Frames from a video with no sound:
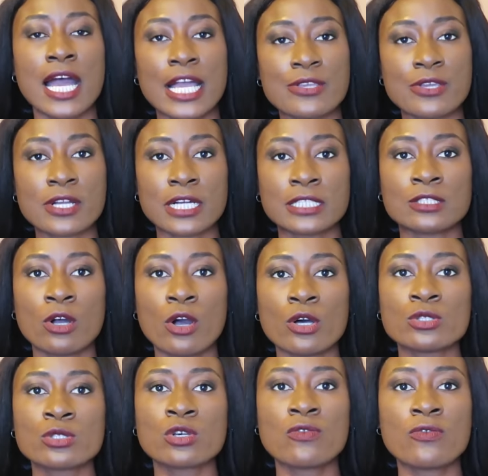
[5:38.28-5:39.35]
and you can
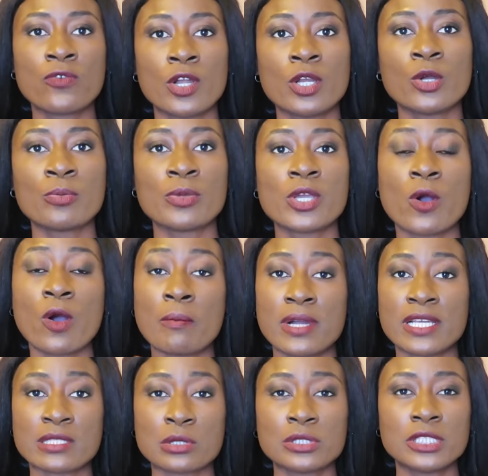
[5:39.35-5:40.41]
also follow me on
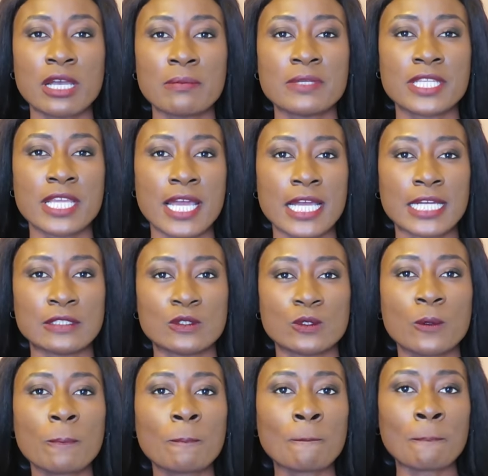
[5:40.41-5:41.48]
my social media
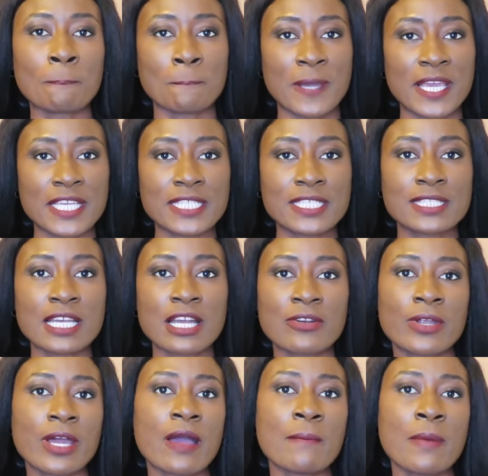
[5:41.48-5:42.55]
handle my
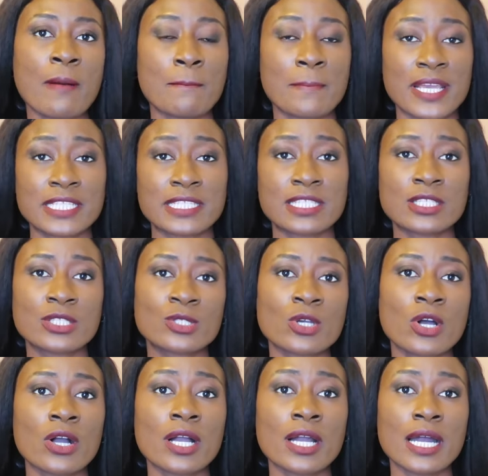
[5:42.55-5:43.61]
instagram my
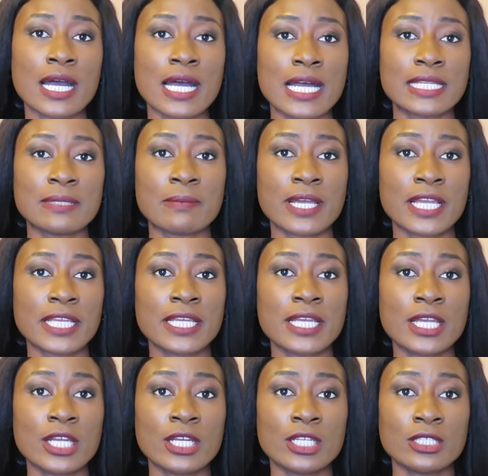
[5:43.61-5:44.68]
tiktok and my
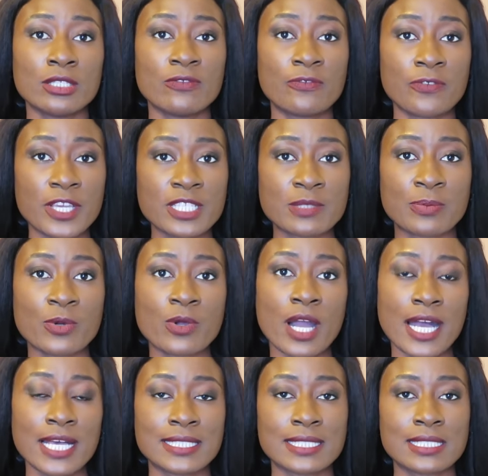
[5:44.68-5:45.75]
facebook
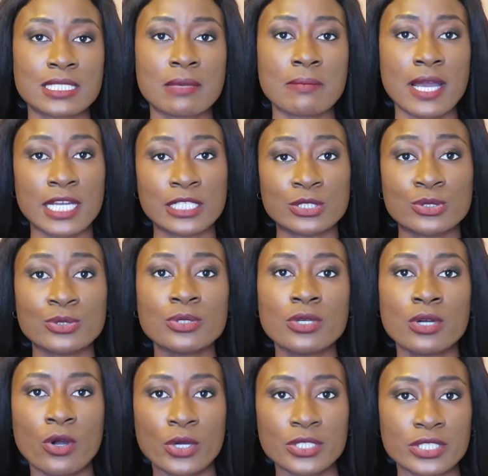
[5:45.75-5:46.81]
has the same handle
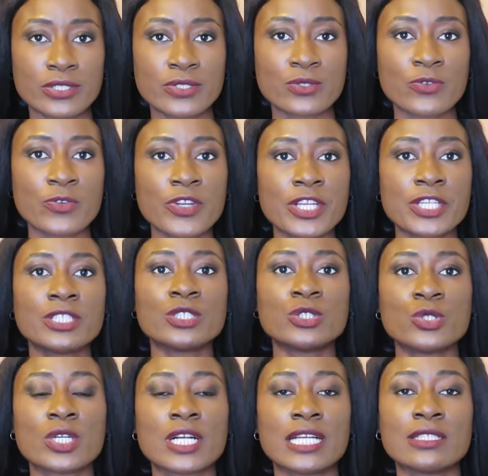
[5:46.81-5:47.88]
on the screen
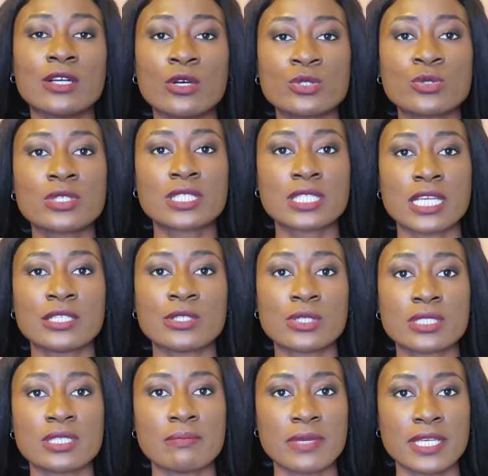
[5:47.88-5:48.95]
you can also send
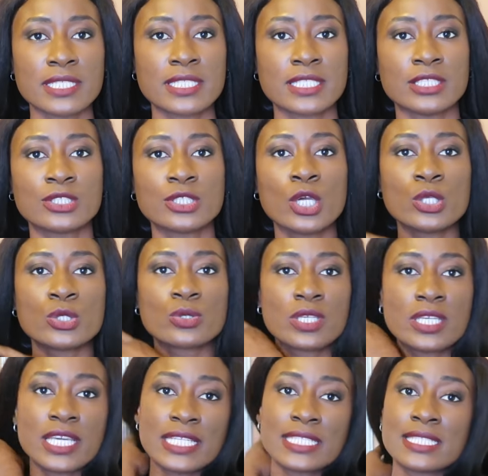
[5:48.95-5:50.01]
us a message to
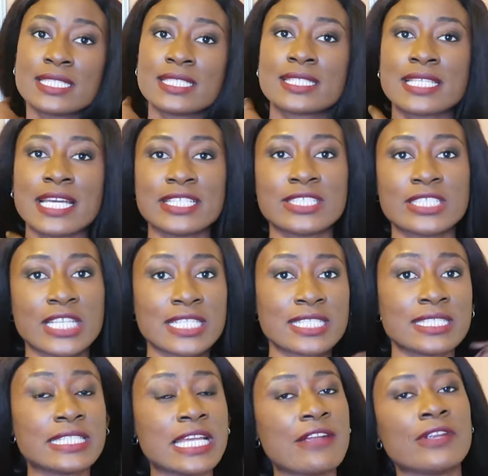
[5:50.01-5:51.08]
get the size chart
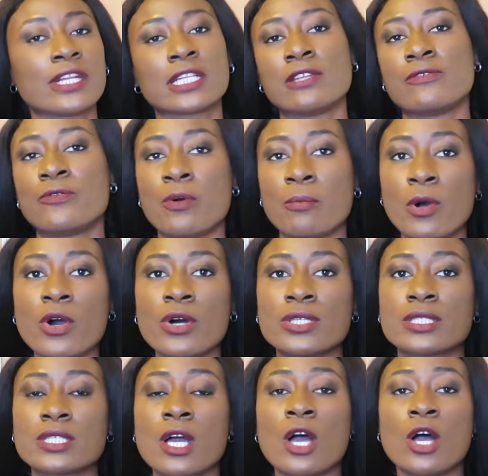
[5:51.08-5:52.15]
directly from
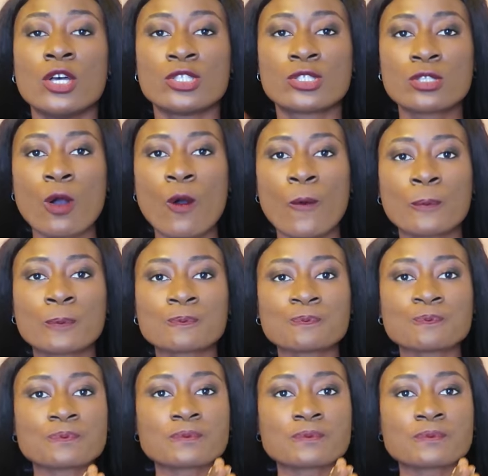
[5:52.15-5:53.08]
us so